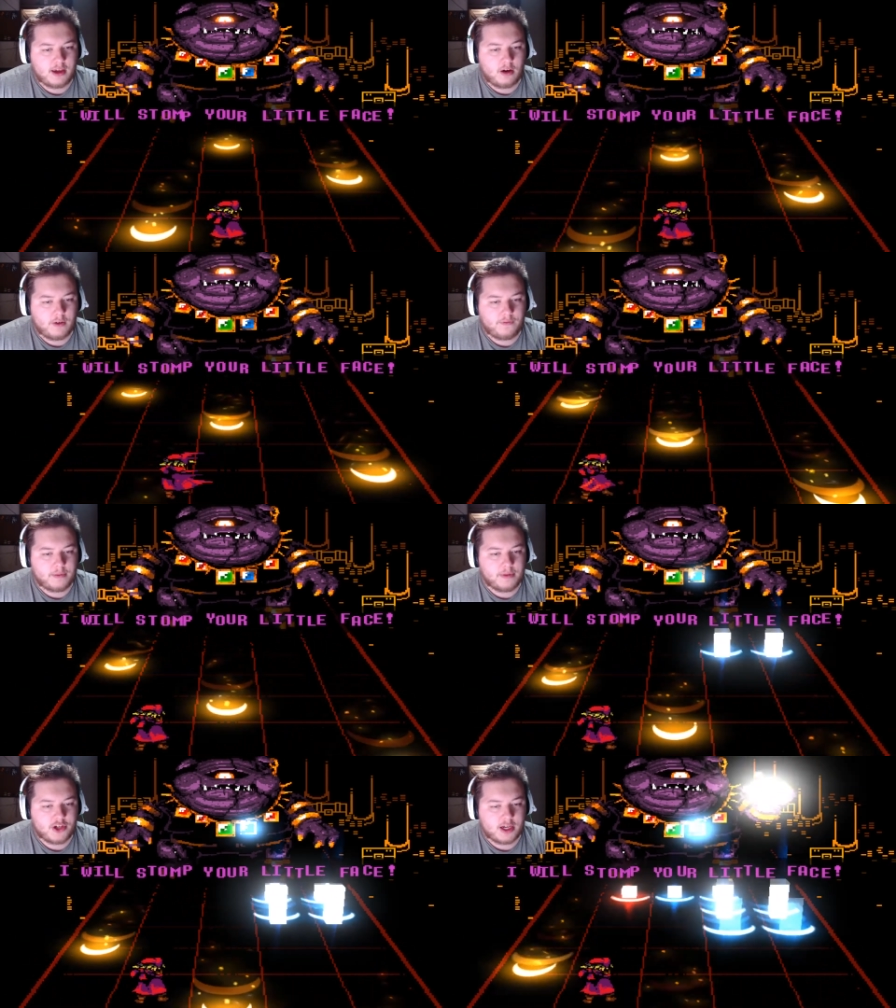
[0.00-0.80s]
going from
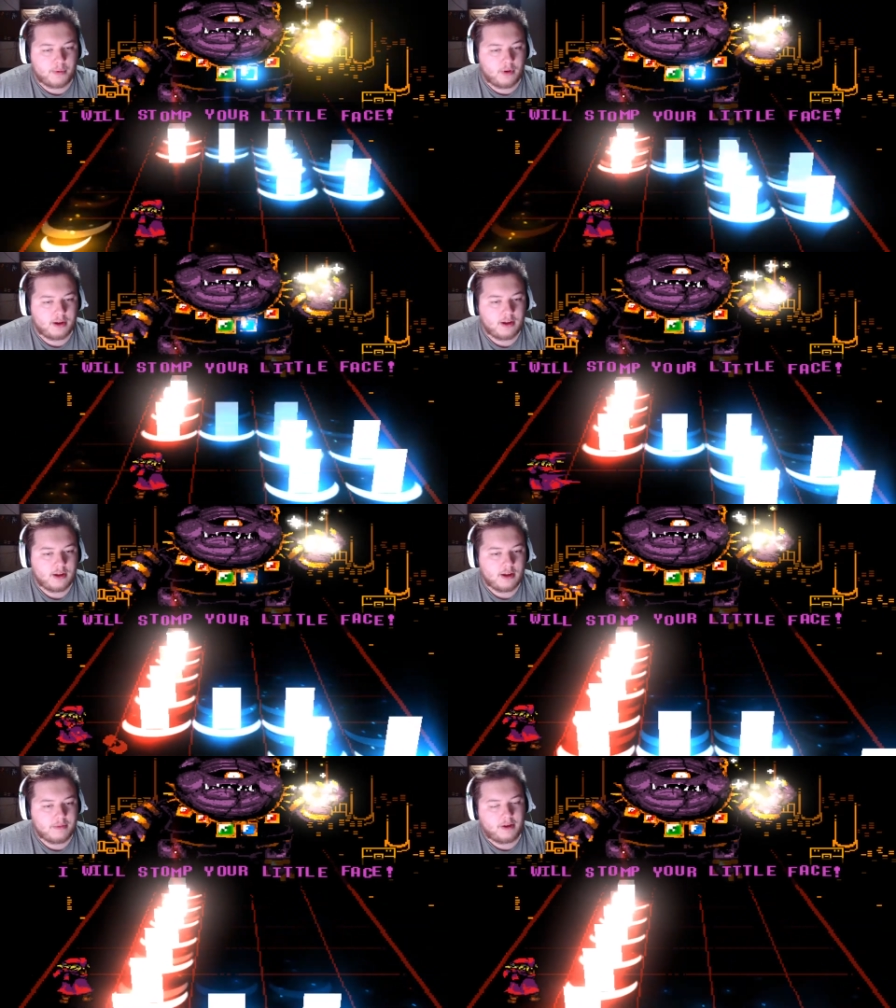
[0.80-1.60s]
the checkpoint,
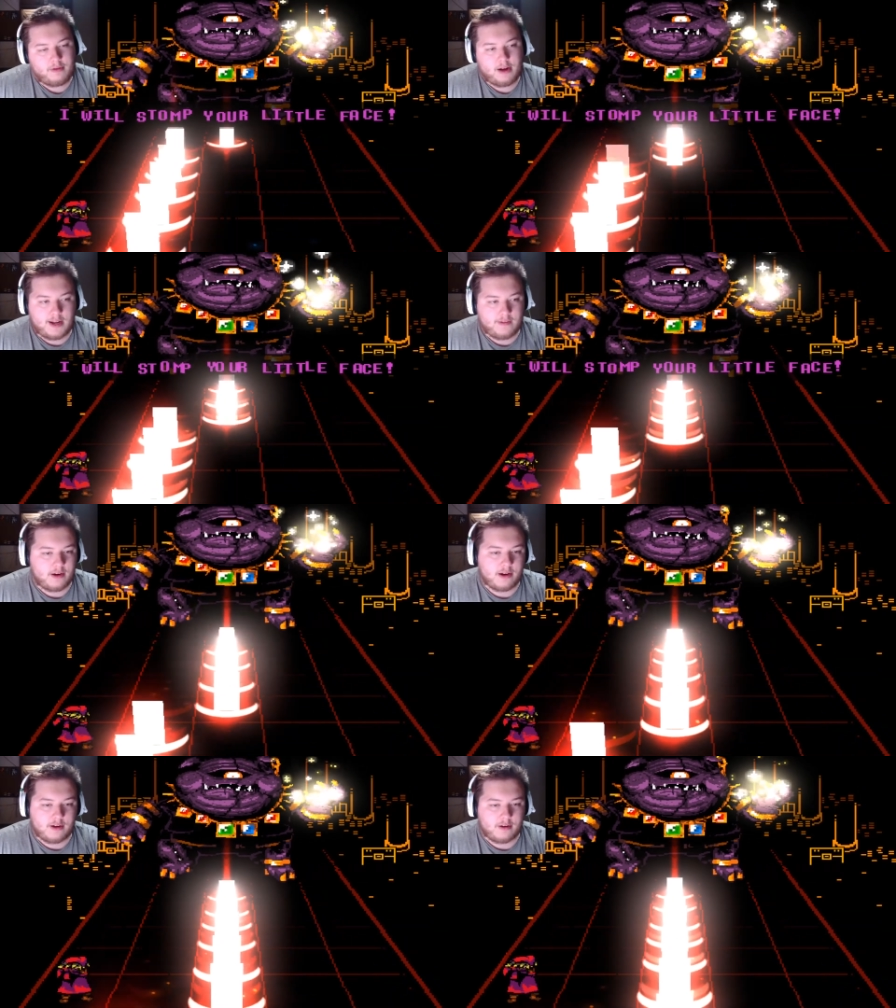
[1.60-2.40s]
but whatever,
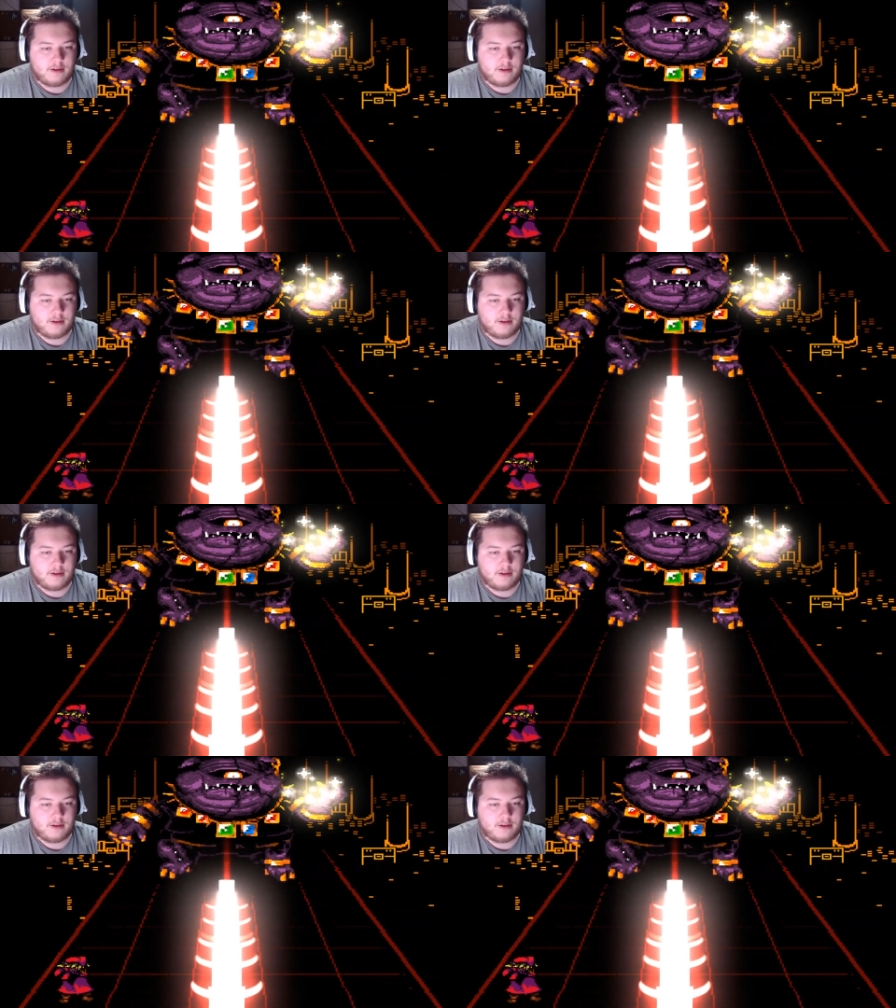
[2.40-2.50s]
you know.